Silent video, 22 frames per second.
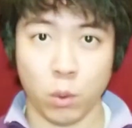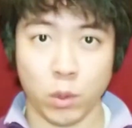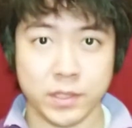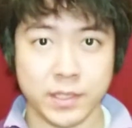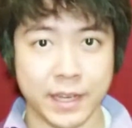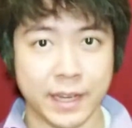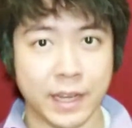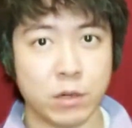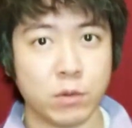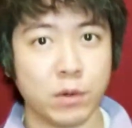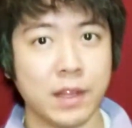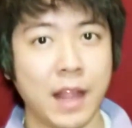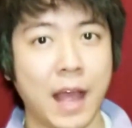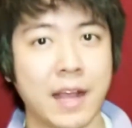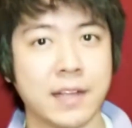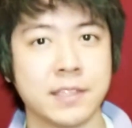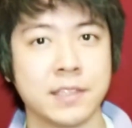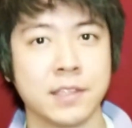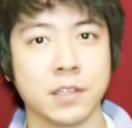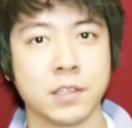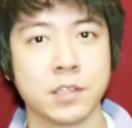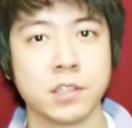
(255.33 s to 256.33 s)
I can
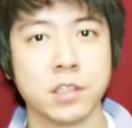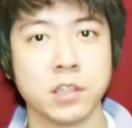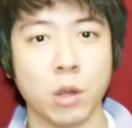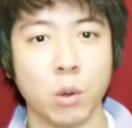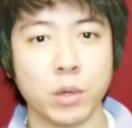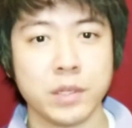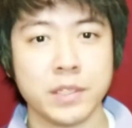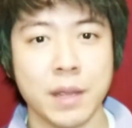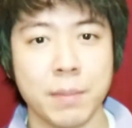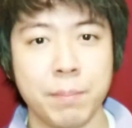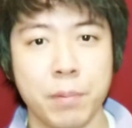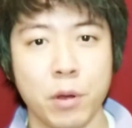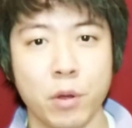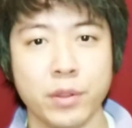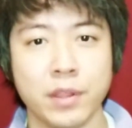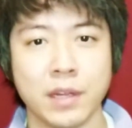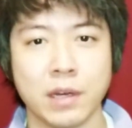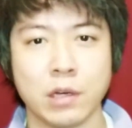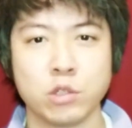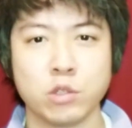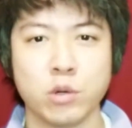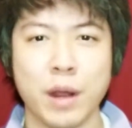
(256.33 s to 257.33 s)
relax in a slower tempo,
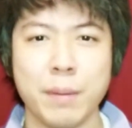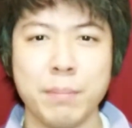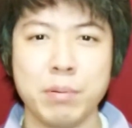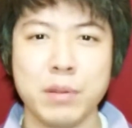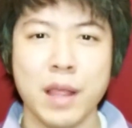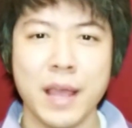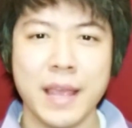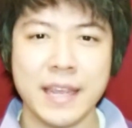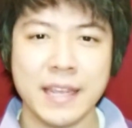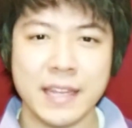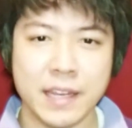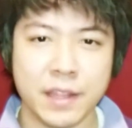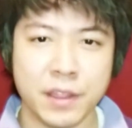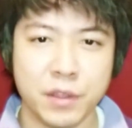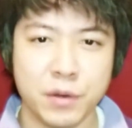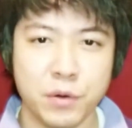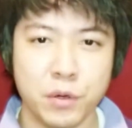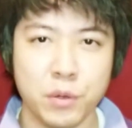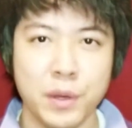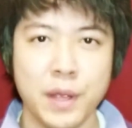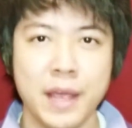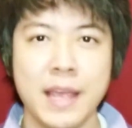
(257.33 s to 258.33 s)
then I'll try playing it
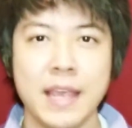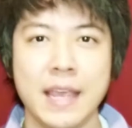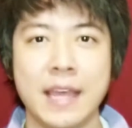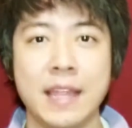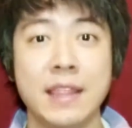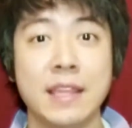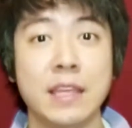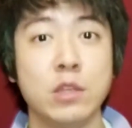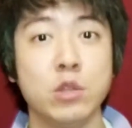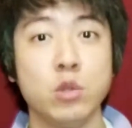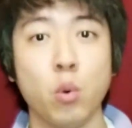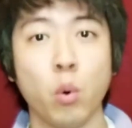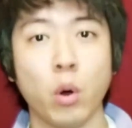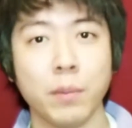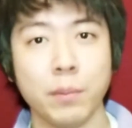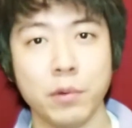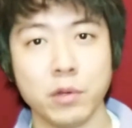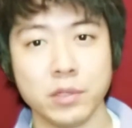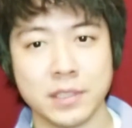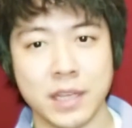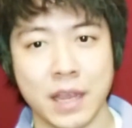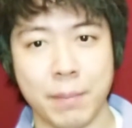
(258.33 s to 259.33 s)
through in the
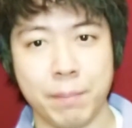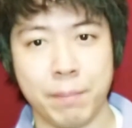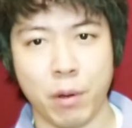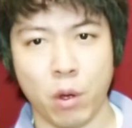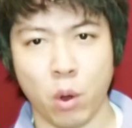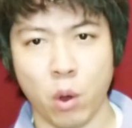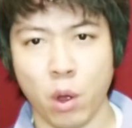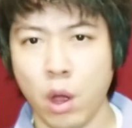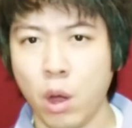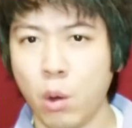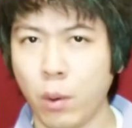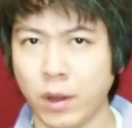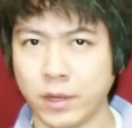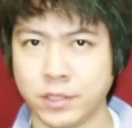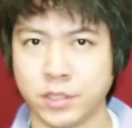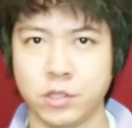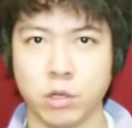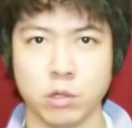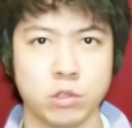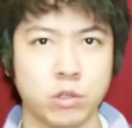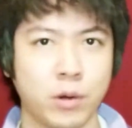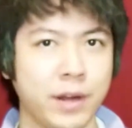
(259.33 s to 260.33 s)
normal tempo while
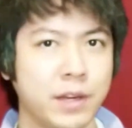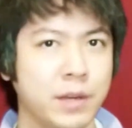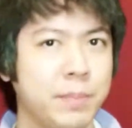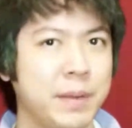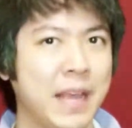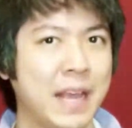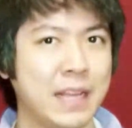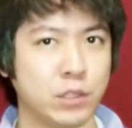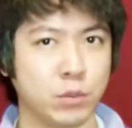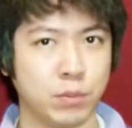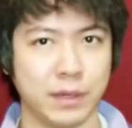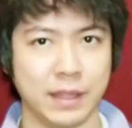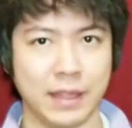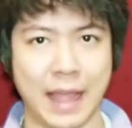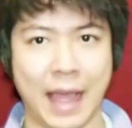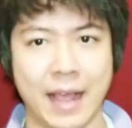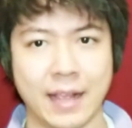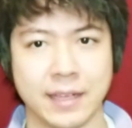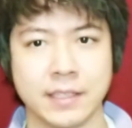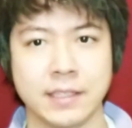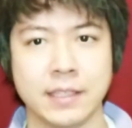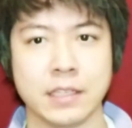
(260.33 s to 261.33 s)
still trying to be as
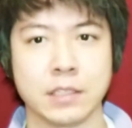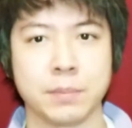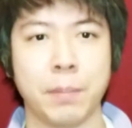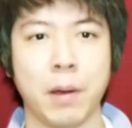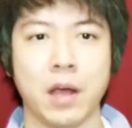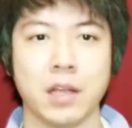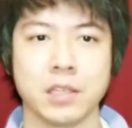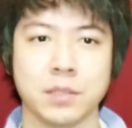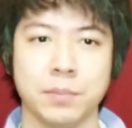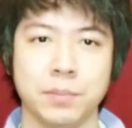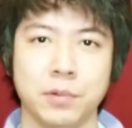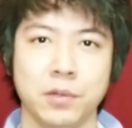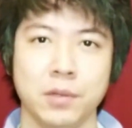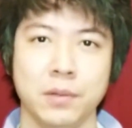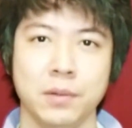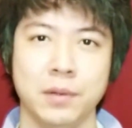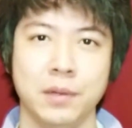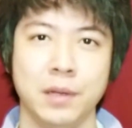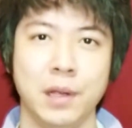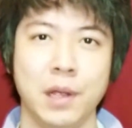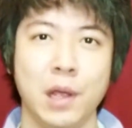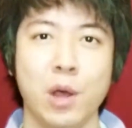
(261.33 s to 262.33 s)
relaxed as possible.
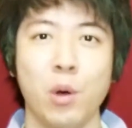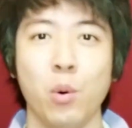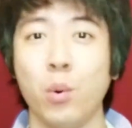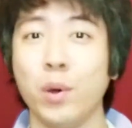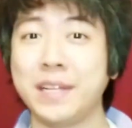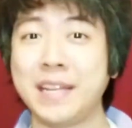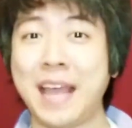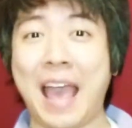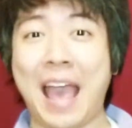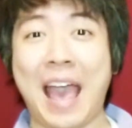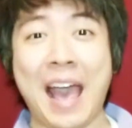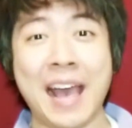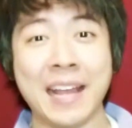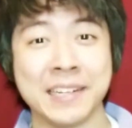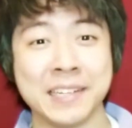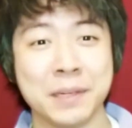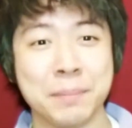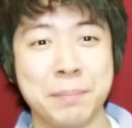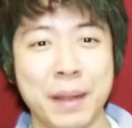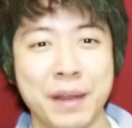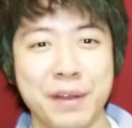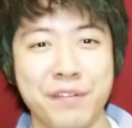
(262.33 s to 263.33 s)
One
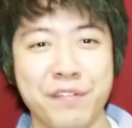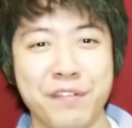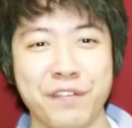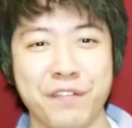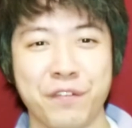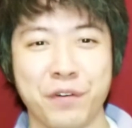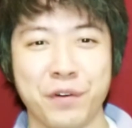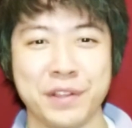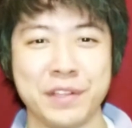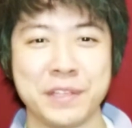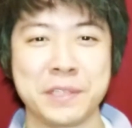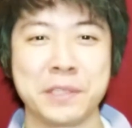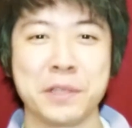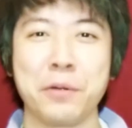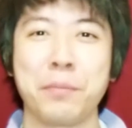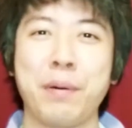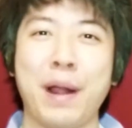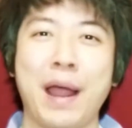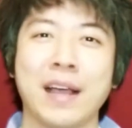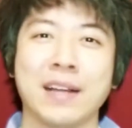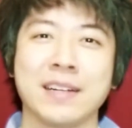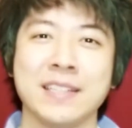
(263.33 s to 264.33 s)
added benefit for this slow
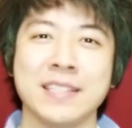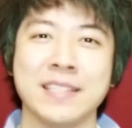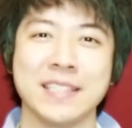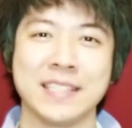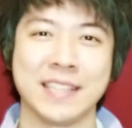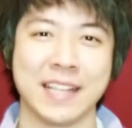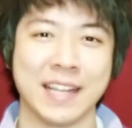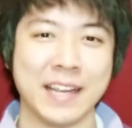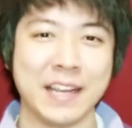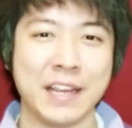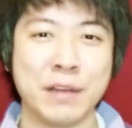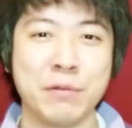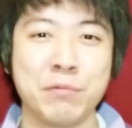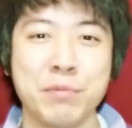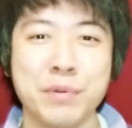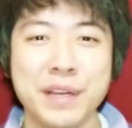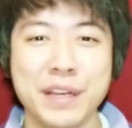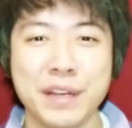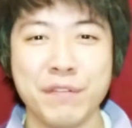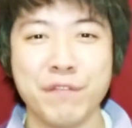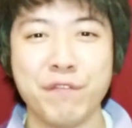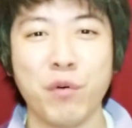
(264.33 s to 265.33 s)
practice is that it
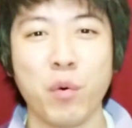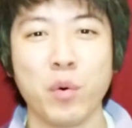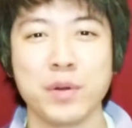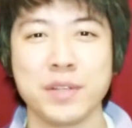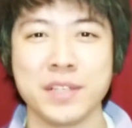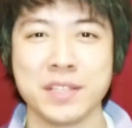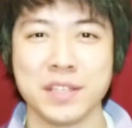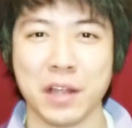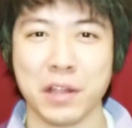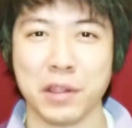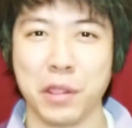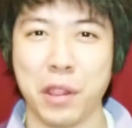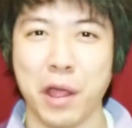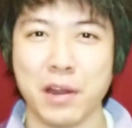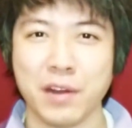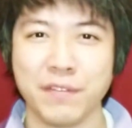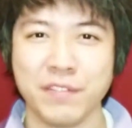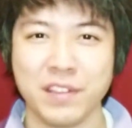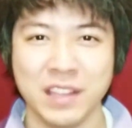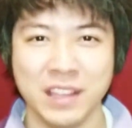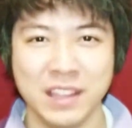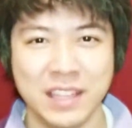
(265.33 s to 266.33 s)
reinforces a lot
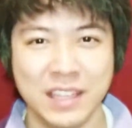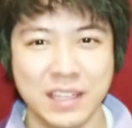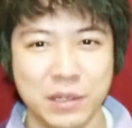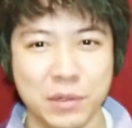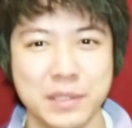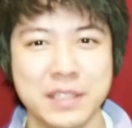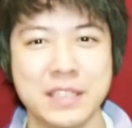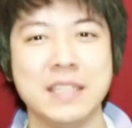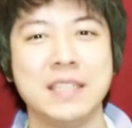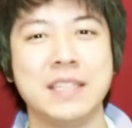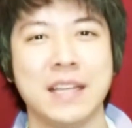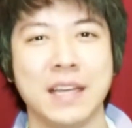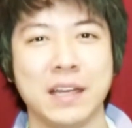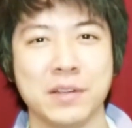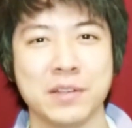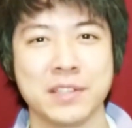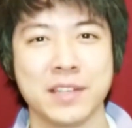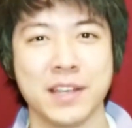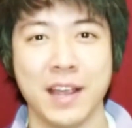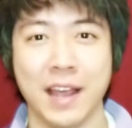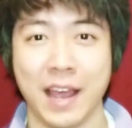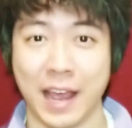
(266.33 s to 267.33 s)
of the little
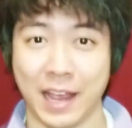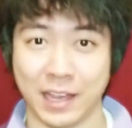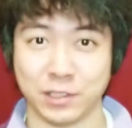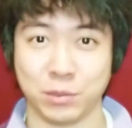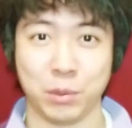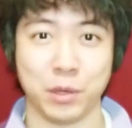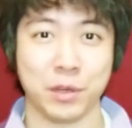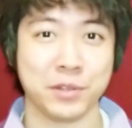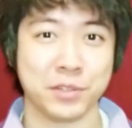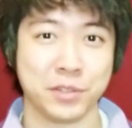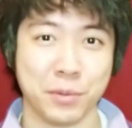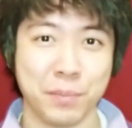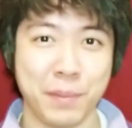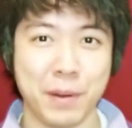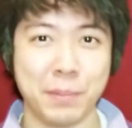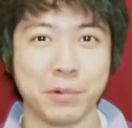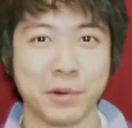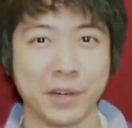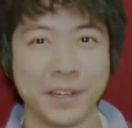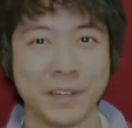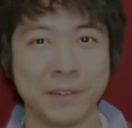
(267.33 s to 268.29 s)
details as well as your memory.